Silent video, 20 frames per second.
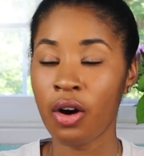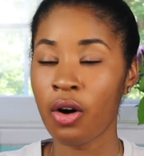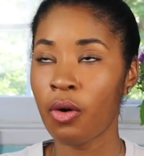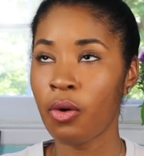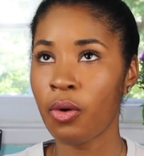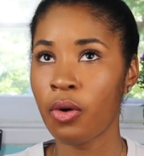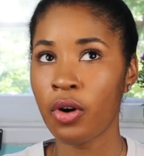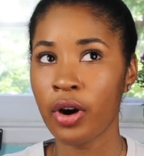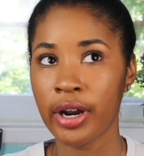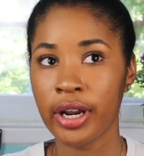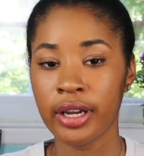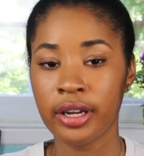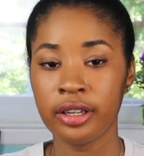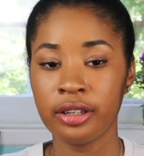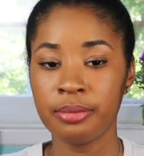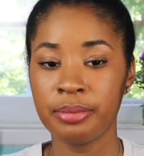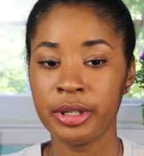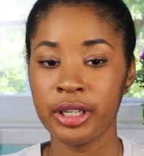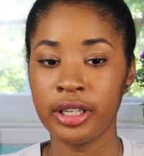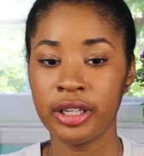Or it
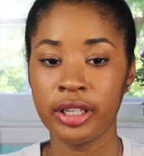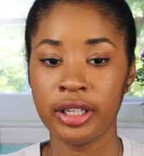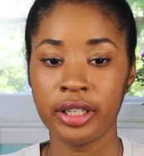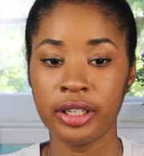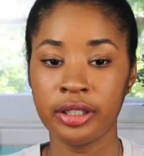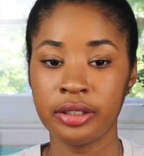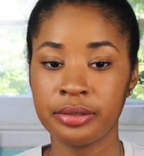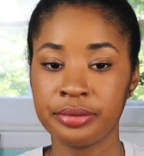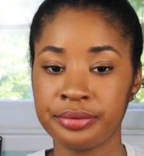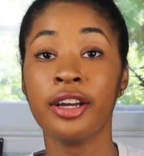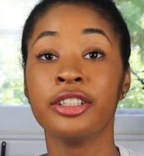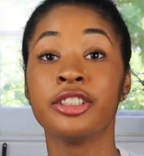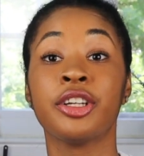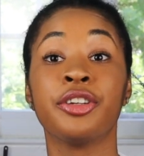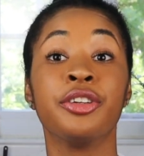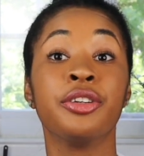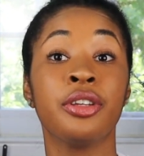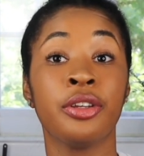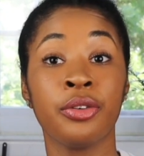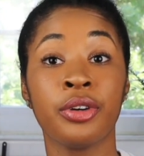could be, so
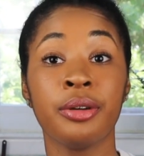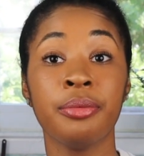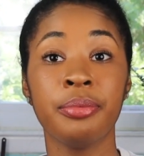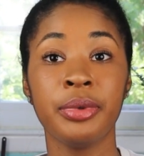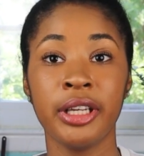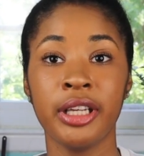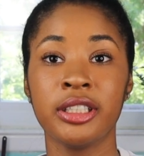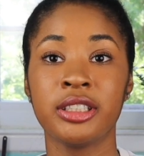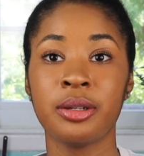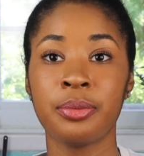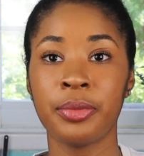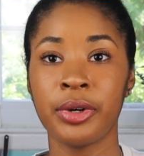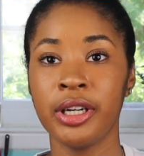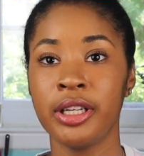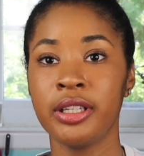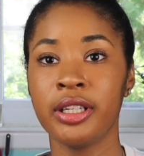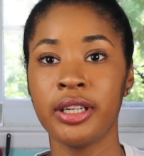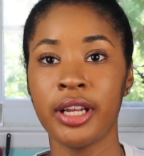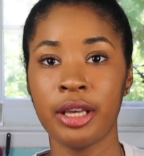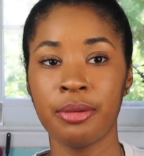you could be someone
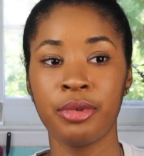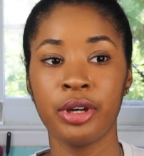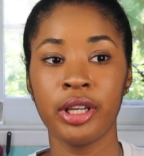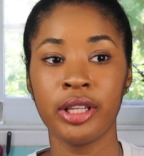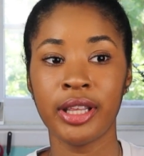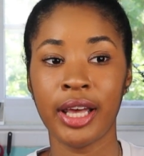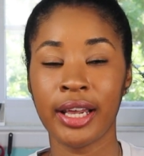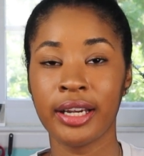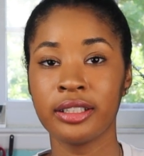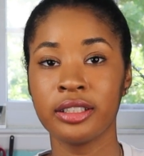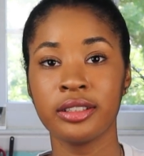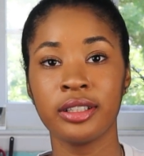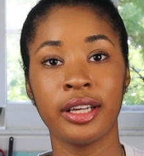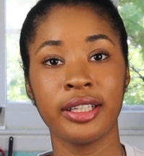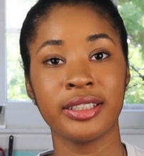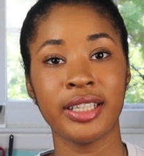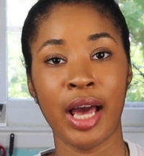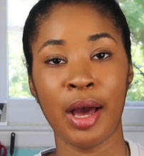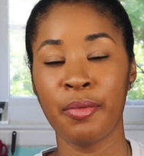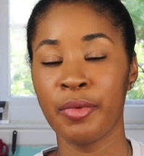in the neighborhood that
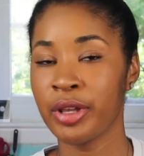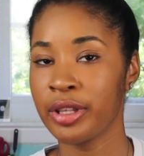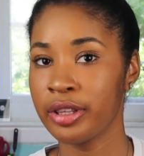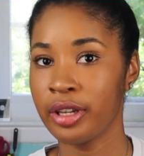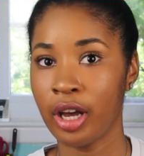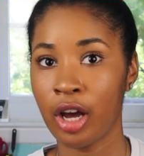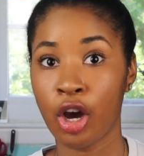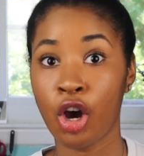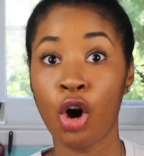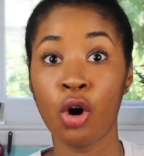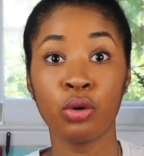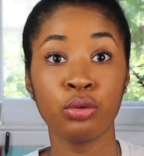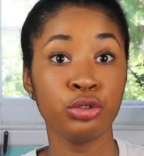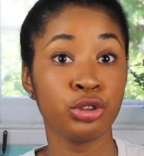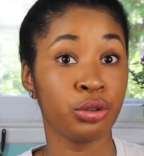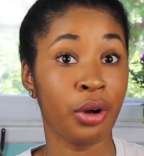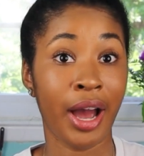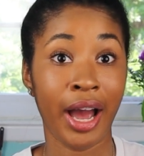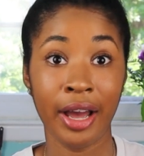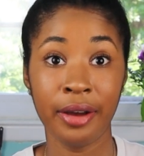is having a coat
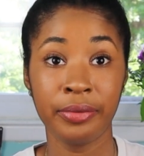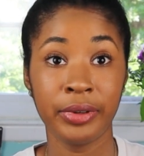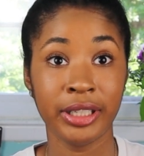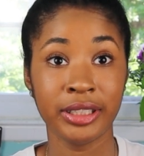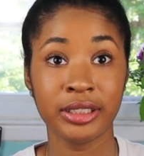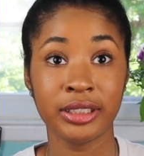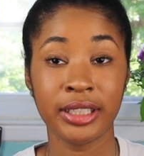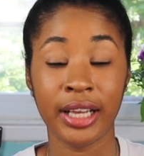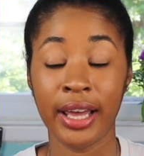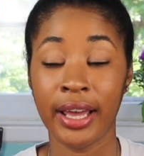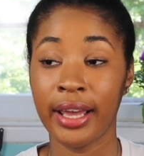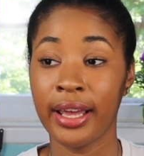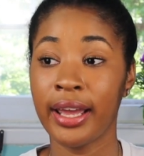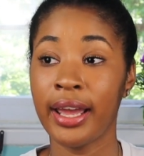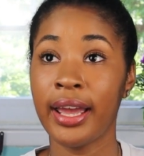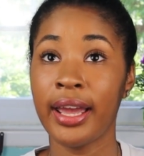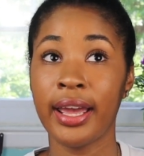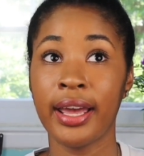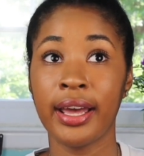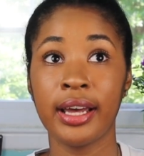drive, let's say,
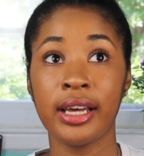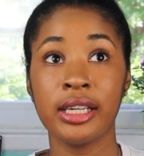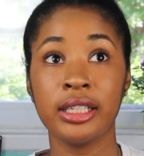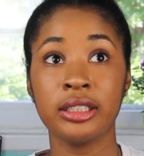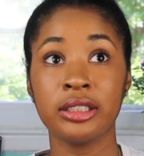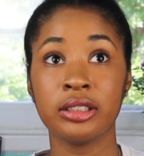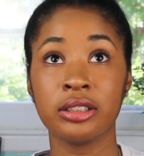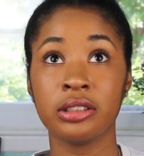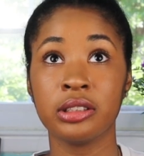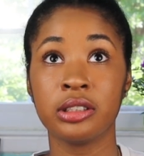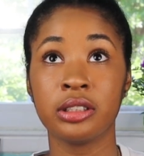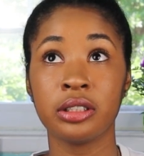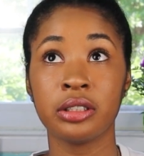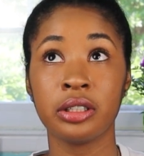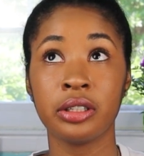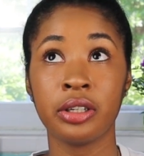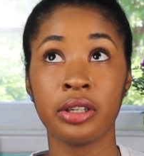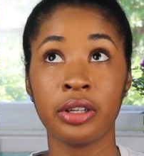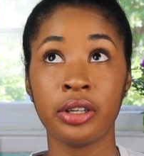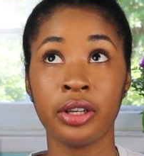and
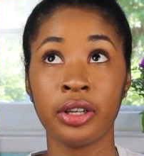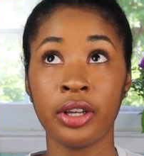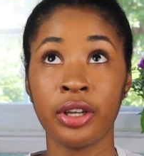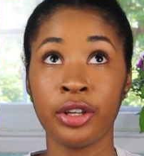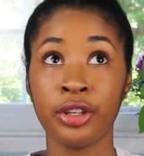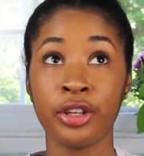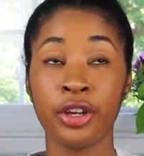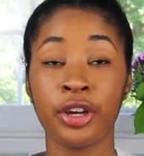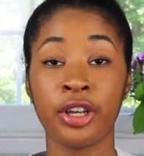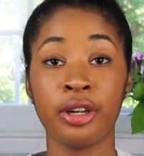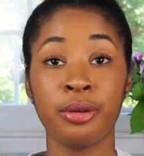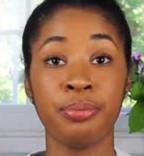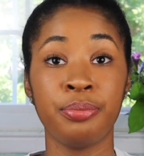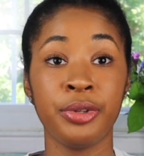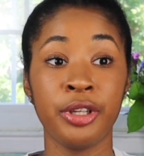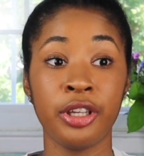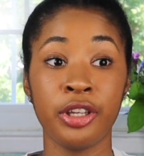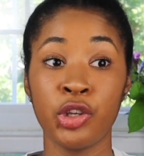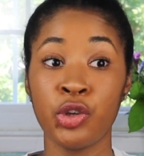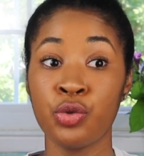you're gonna
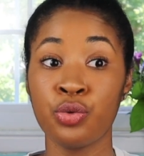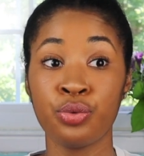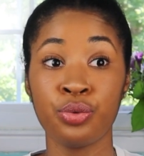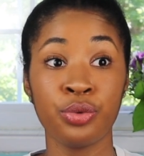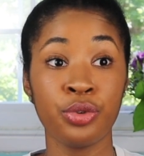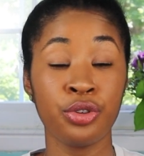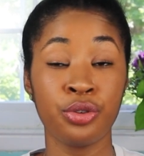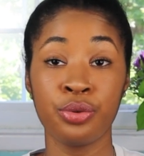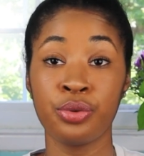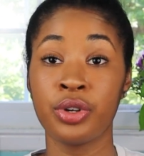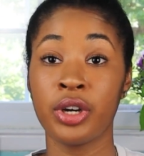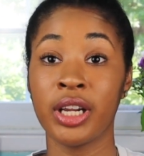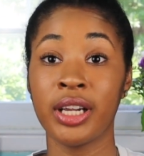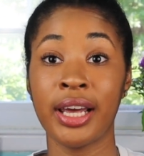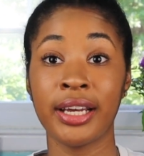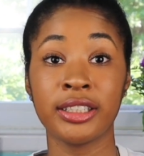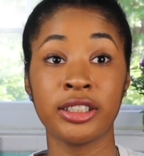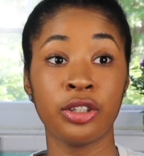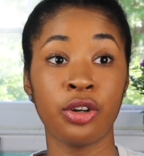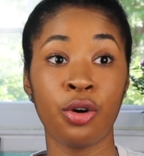be, you
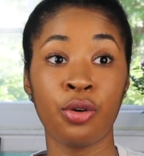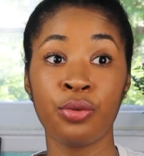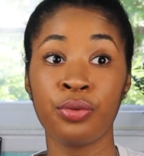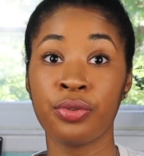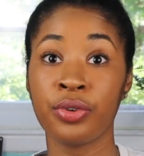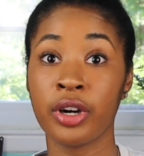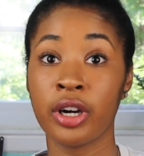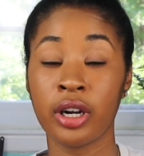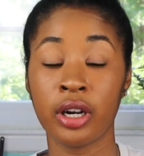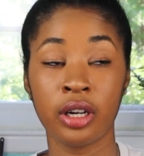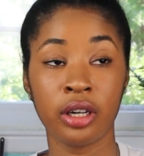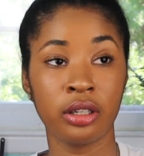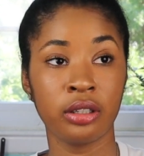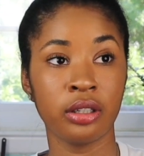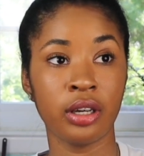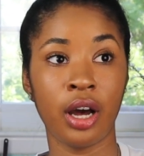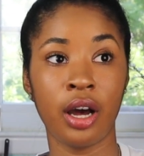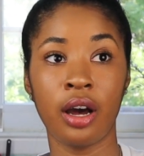collected over